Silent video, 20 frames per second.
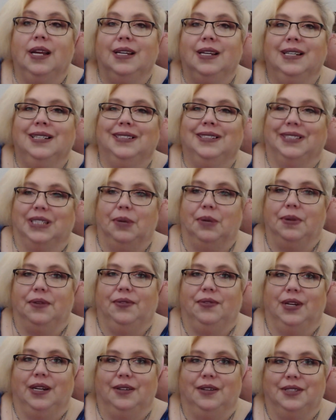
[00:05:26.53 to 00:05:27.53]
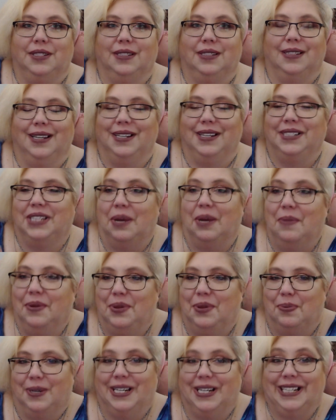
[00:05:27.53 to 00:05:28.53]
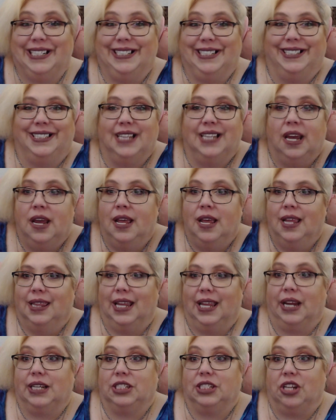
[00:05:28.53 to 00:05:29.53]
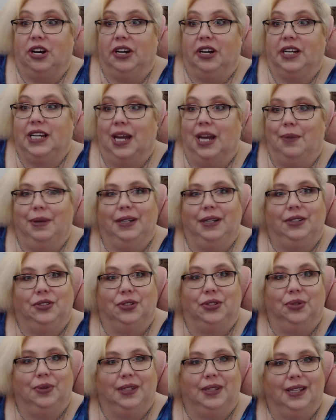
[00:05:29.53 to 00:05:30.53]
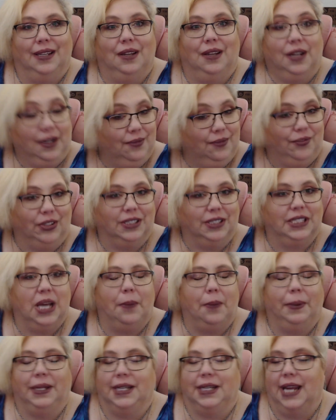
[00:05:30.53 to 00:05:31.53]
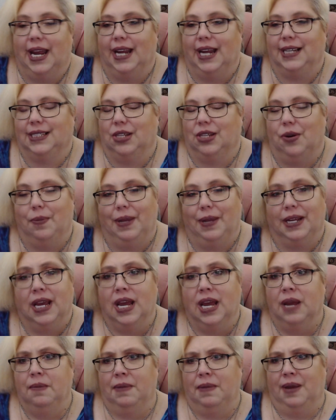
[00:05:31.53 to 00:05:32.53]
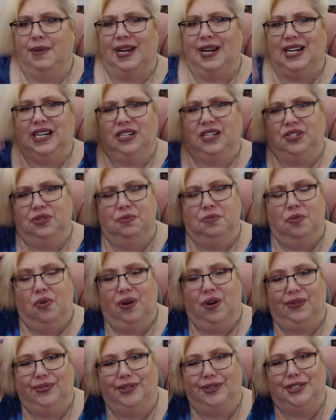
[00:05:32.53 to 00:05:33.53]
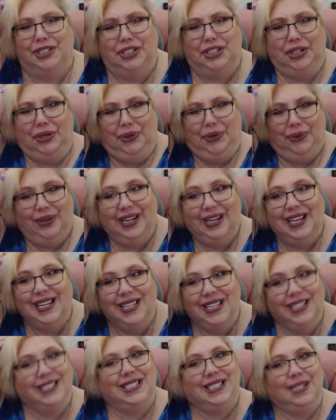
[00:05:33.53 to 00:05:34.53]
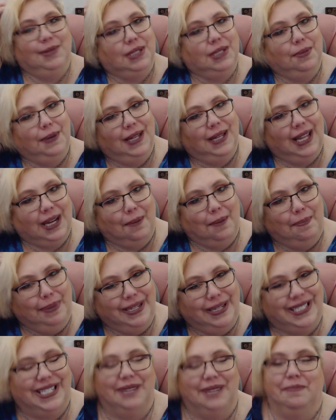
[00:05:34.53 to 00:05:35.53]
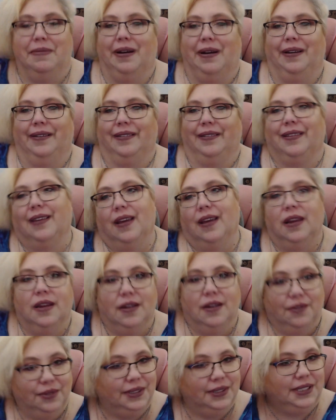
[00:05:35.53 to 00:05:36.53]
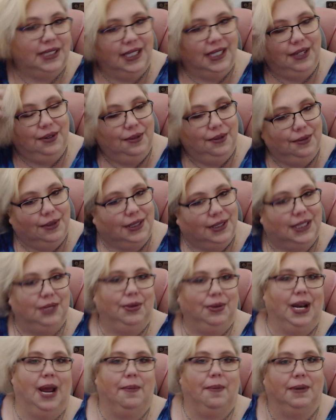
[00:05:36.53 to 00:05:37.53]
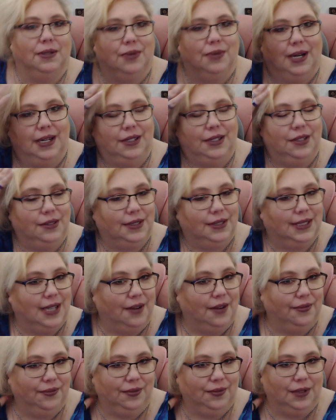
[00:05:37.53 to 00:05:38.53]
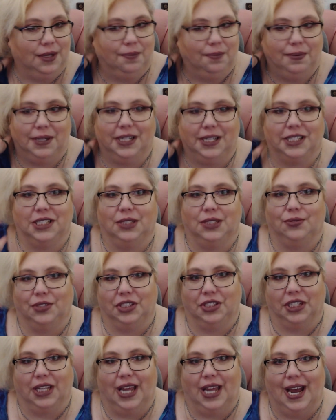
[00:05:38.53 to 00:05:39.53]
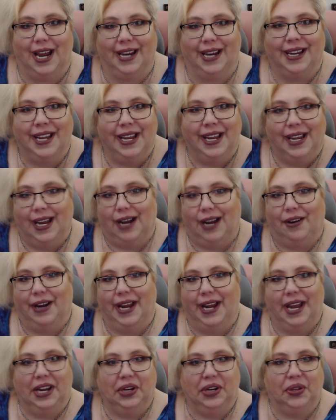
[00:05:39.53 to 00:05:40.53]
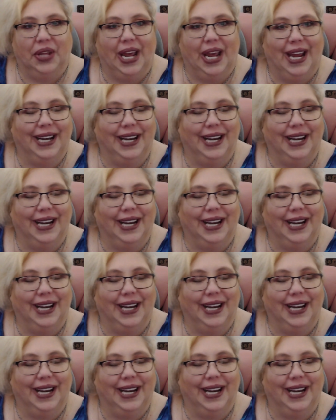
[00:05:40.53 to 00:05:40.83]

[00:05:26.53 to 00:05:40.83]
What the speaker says: Some of the videos, some of the predictions, like started coming true within the first couple of days. So I'm like, maybe I need to do more for June. This seems to be like a busy month. We'll see what happens when I do stuff, the predictions for July, how I handle that.